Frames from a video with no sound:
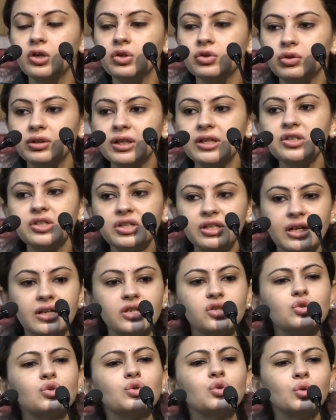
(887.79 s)
so then she
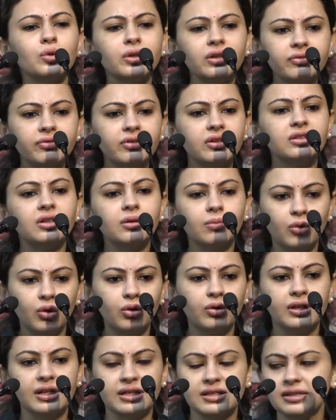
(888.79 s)
has to do it for the
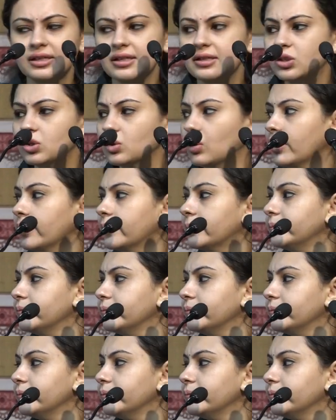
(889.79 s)
more that's all